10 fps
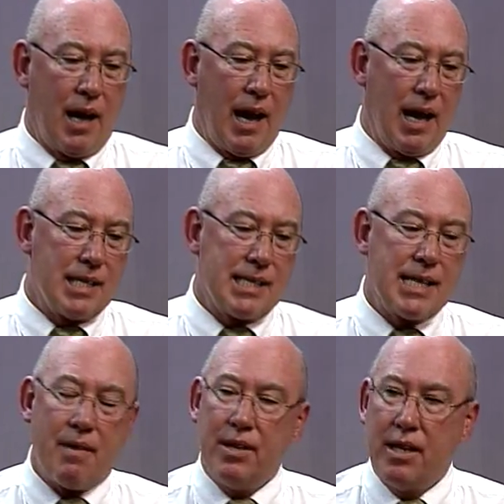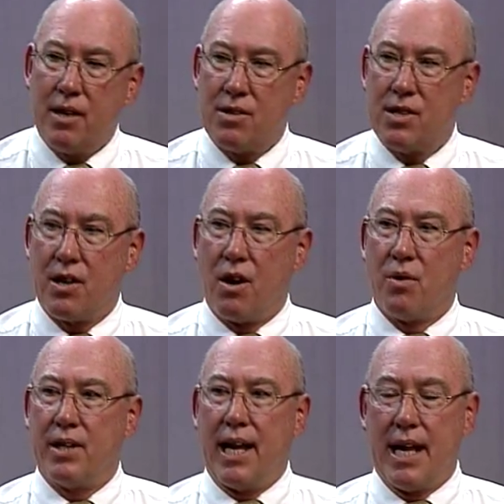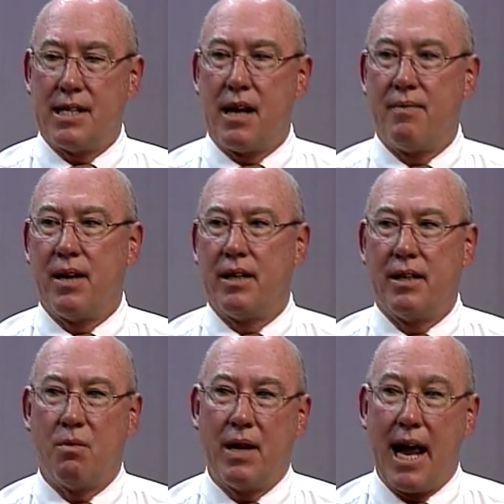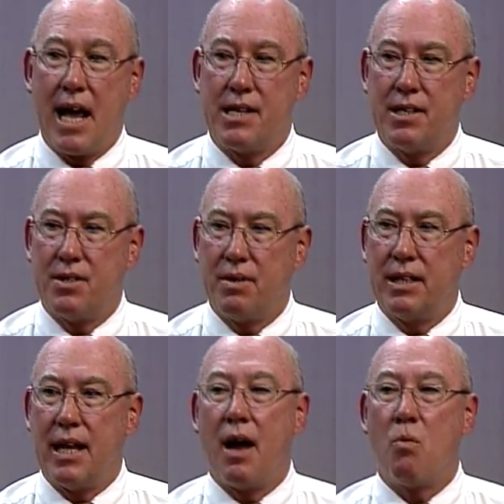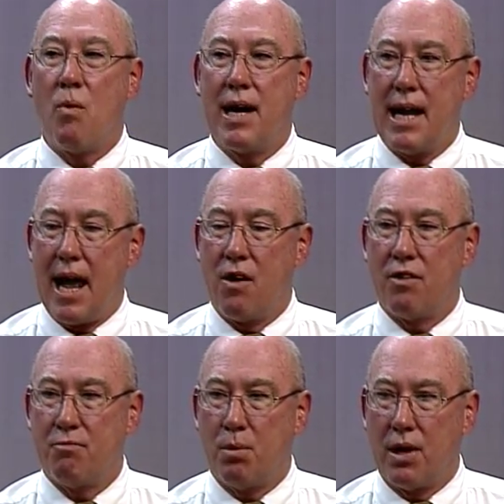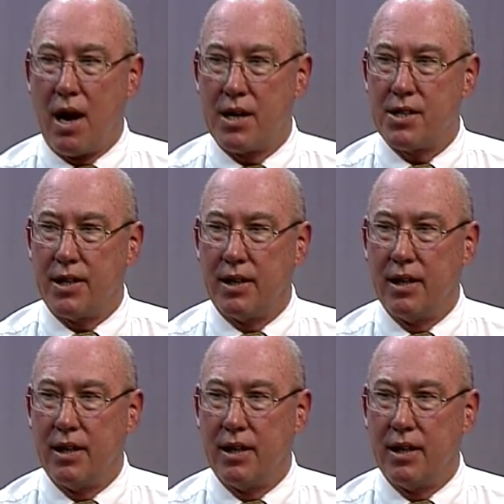And 7 years ago, the antivenom that we had to treat that went out of production,